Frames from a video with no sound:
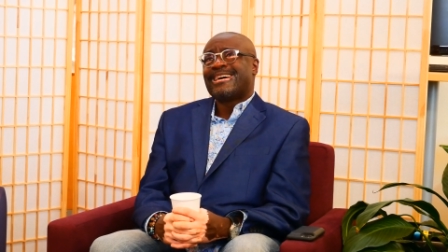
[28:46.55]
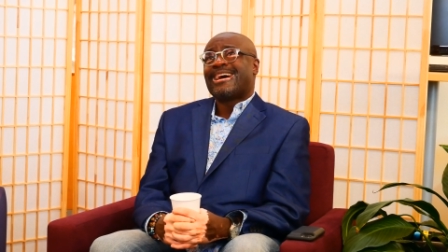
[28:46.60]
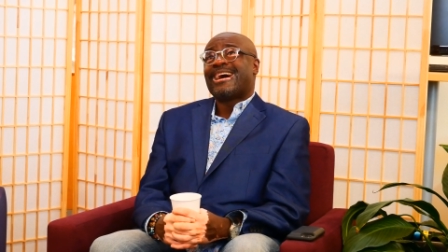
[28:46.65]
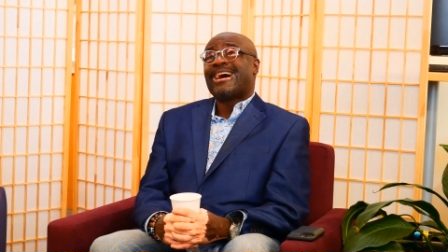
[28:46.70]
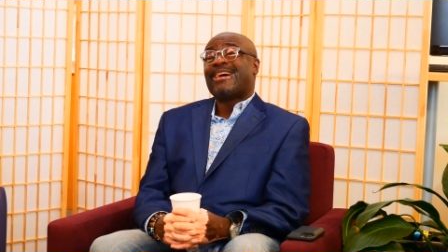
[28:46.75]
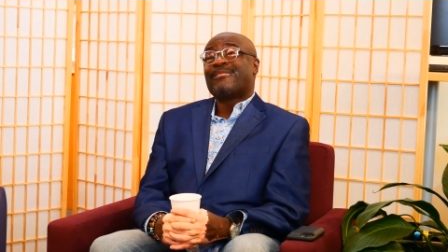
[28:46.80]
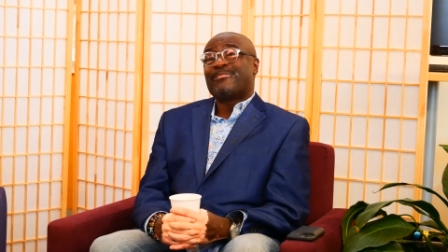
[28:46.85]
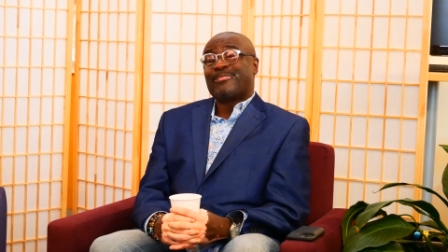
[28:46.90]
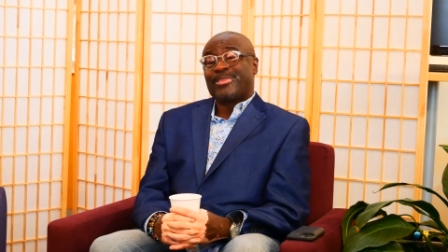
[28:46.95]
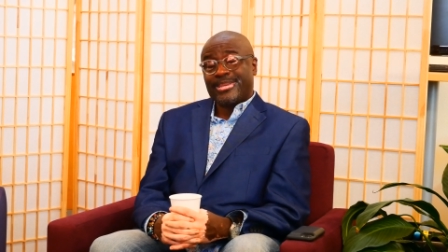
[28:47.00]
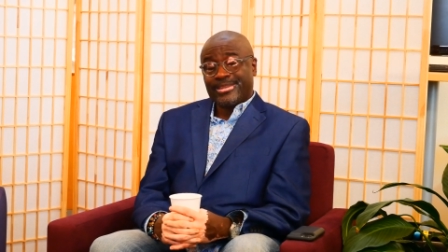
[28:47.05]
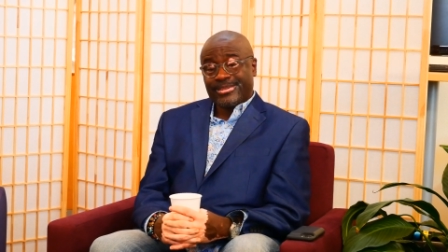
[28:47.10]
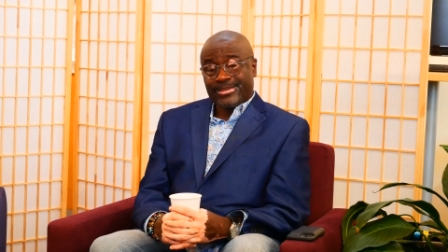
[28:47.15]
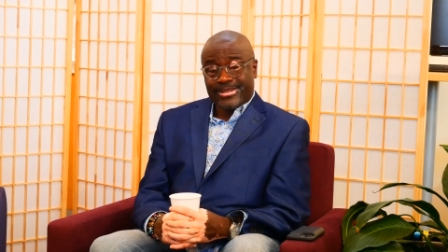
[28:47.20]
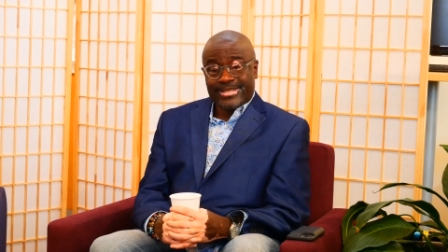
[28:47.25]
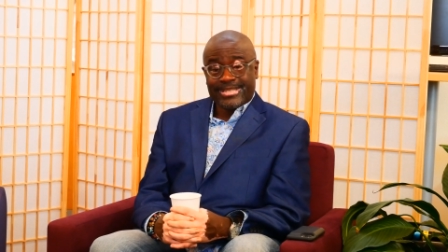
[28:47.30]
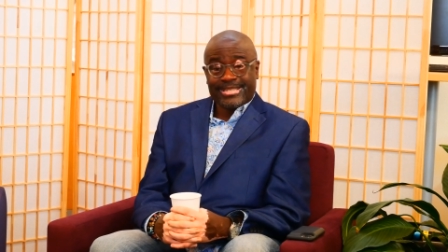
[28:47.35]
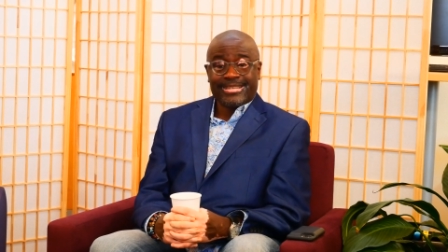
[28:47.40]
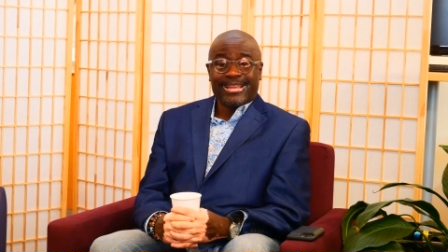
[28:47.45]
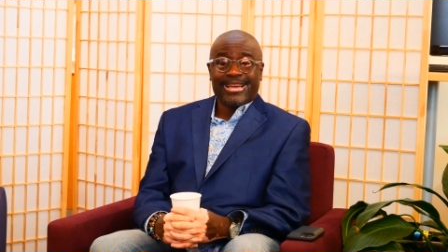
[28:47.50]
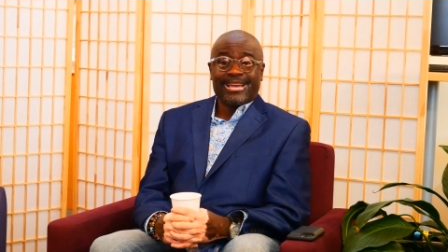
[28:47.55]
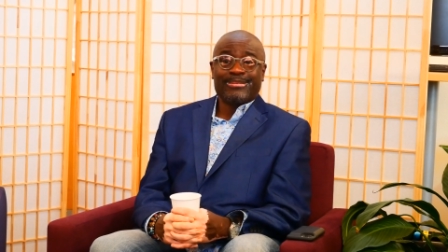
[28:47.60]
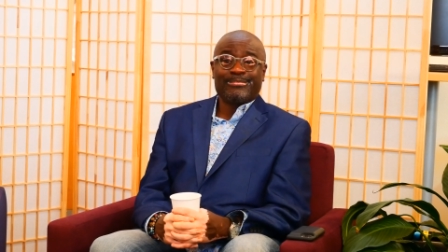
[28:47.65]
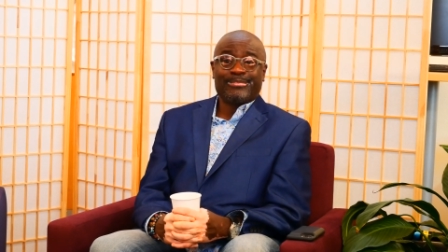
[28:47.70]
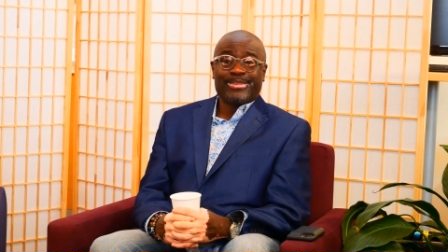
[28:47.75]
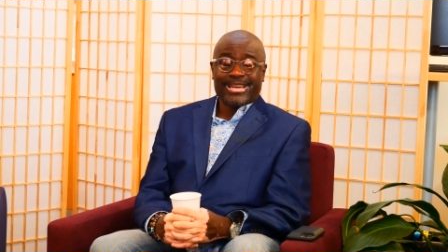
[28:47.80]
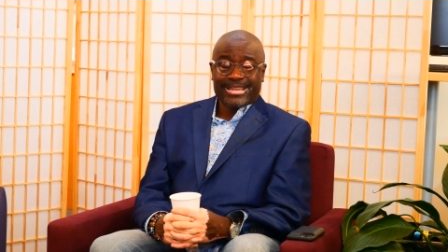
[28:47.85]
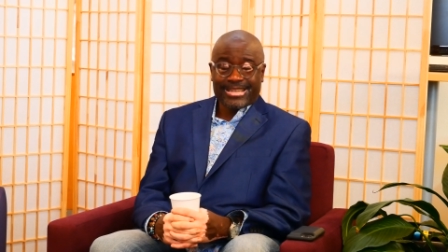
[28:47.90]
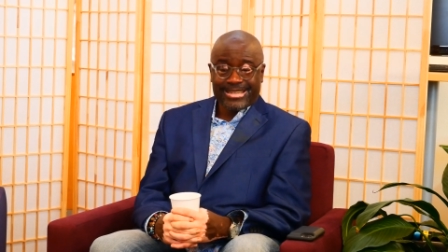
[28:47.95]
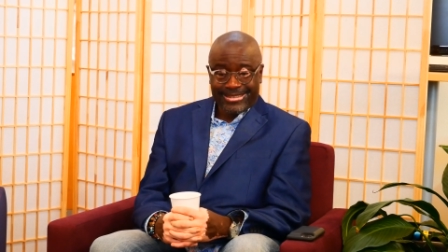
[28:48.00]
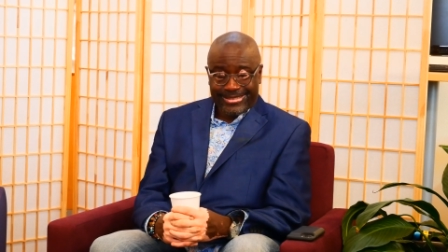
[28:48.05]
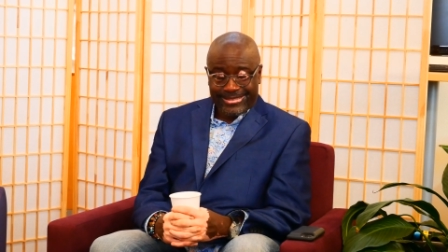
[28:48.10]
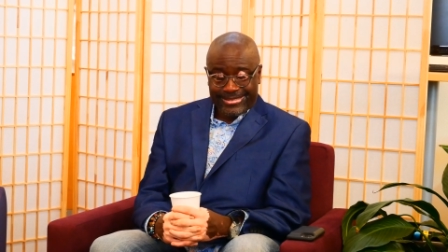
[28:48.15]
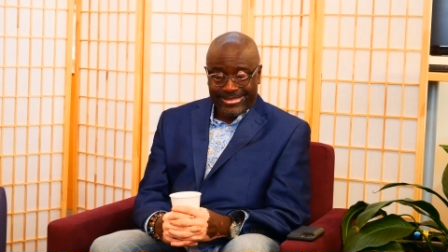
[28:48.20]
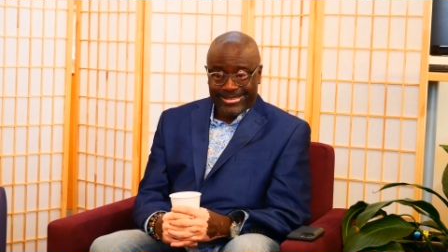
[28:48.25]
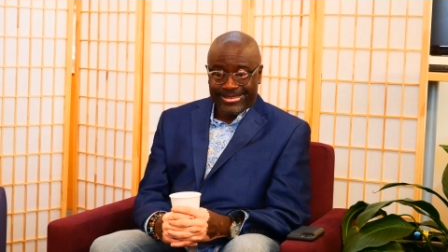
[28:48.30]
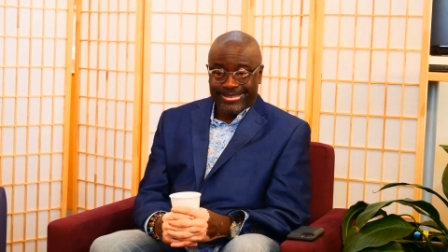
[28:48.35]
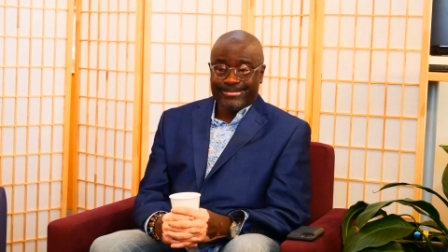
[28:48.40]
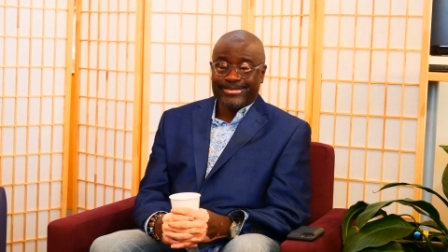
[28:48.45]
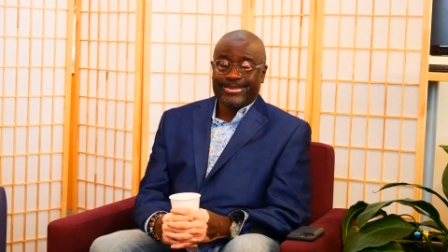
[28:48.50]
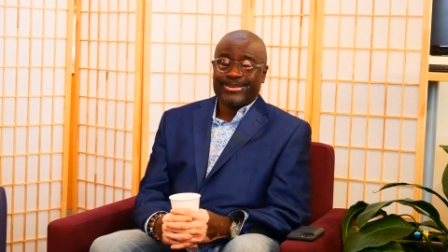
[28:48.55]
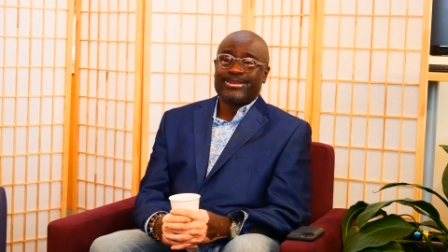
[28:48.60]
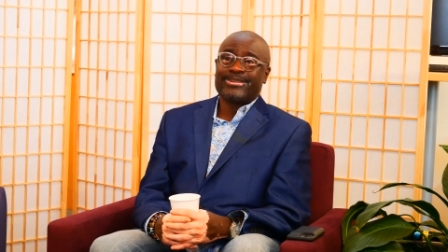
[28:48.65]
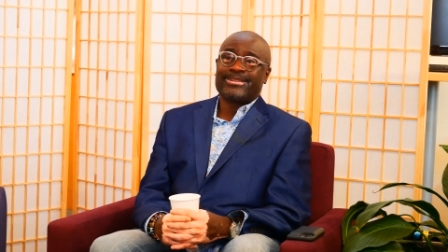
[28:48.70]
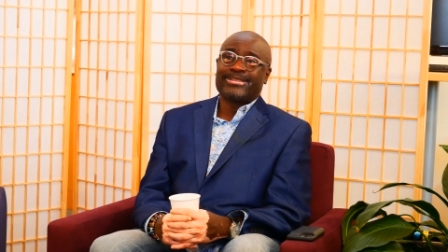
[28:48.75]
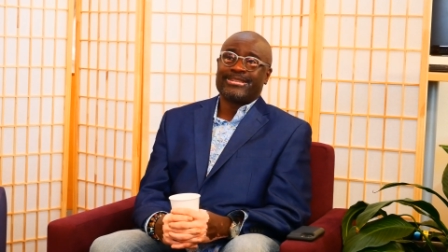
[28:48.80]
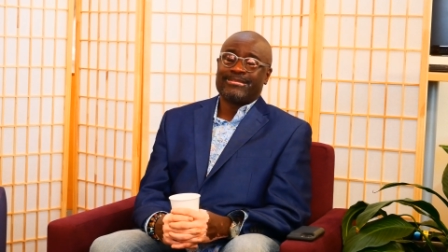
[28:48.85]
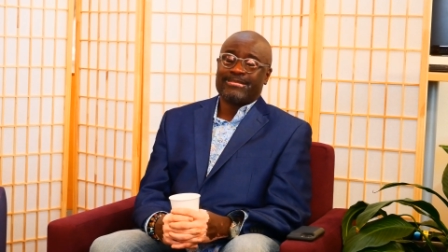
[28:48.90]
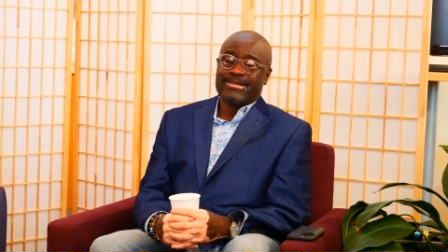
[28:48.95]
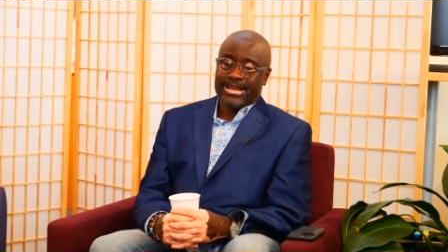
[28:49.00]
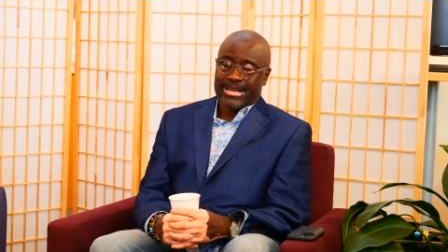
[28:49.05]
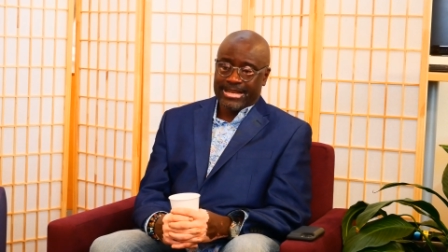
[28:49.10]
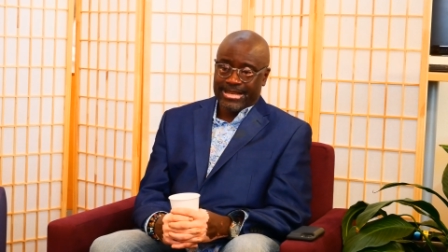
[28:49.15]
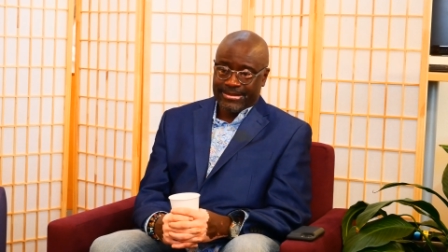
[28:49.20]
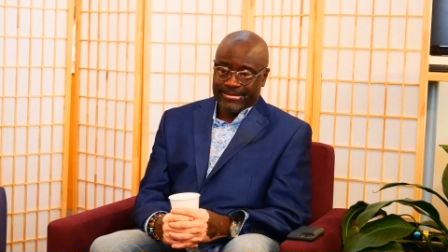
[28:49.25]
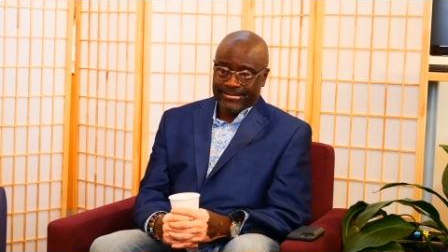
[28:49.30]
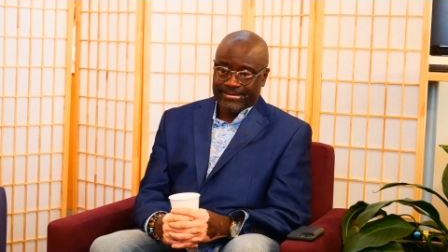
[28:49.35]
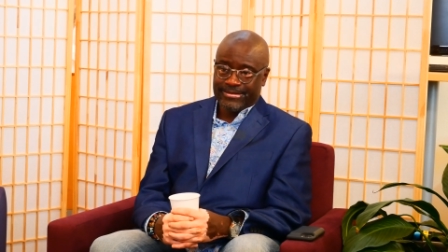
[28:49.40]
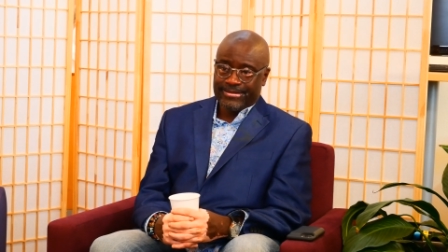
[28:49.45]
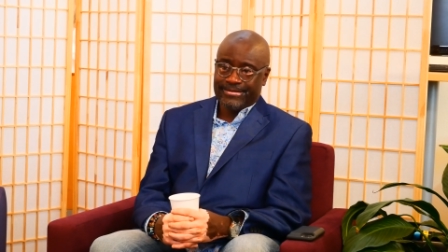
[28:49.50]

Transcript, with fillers: I have a piece on Steinbeck that I'm currently writing